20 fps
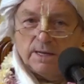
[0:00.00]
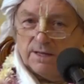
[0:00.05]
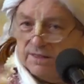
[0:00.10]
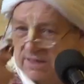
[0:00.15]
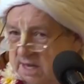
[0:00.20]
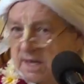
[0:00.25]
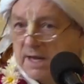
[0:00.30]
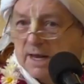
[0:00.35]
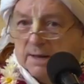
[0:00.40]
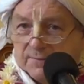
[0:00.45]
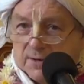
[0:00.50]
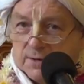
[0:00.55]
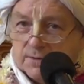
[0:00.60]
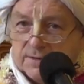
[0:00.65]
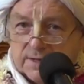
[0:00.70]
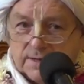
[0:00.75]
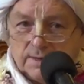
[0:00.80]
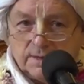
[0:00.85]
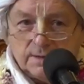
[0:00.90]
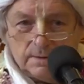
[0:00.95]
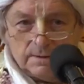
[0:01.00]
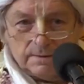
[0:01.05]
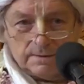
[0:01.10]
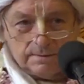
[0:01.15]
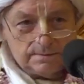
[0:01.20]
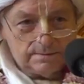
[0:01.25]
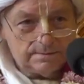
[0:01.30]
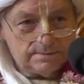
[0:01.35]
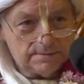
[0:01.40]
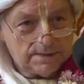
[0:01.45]
Then I'm going to
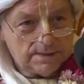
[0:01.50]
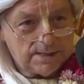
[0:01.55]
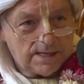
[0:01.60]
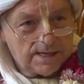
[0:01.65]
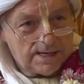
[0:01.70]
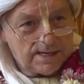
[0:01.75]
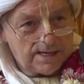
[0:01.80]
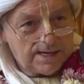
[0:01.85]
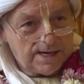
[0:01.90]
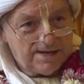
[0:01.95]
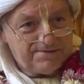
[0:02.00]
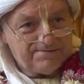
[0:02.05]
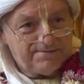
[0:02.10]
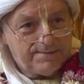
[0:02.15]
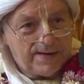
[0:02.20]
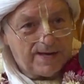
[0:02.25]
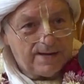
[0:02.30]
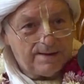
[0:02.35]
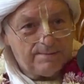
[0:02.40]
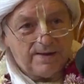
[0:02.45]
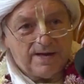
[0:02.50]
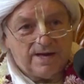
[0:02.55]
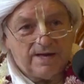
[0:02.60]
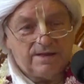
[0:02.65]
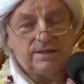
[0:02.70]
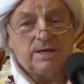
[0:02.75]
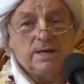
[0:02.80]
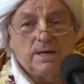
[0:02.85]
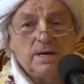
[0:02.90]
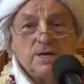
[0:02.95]
go and have my
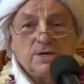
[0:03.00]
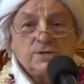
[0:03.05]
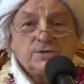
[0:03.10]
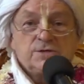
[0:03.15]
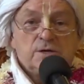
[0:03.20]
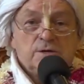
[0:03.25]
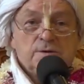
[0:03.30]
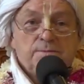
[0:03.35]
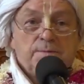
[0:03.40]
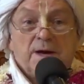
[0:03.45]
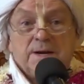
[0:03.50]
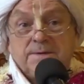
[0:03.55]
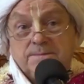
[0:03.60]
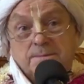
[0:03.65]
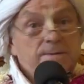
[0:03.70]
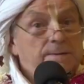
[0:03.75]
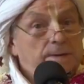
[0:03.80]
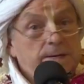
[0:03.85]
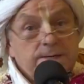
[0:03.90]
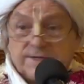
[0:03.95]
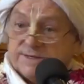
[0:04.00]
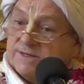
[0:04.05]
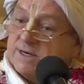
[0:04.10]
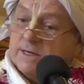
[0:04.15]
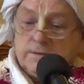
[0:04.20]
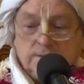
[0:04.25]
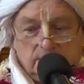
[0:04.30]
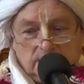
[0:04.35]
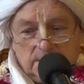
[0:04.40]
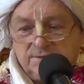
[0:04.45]
bath. So Padmavati
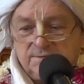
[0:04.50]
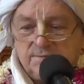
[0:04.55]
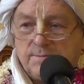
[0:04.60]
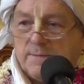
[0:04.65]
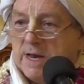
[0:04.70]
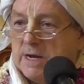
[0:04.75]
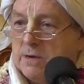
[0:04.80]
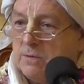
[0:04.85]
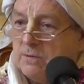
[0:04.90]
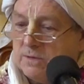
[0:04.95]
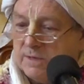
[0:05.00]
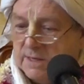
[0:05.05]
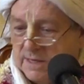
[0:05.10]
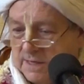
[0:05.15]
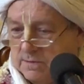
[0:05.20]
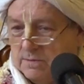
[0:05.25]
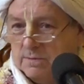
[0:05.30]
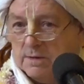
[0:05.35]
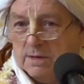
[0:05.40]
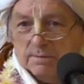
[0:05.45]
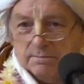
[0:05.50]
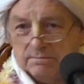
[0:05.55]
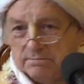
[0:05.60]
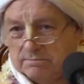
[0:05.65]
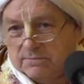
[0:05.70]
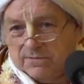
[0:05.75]
said, yes, my lord, here you are.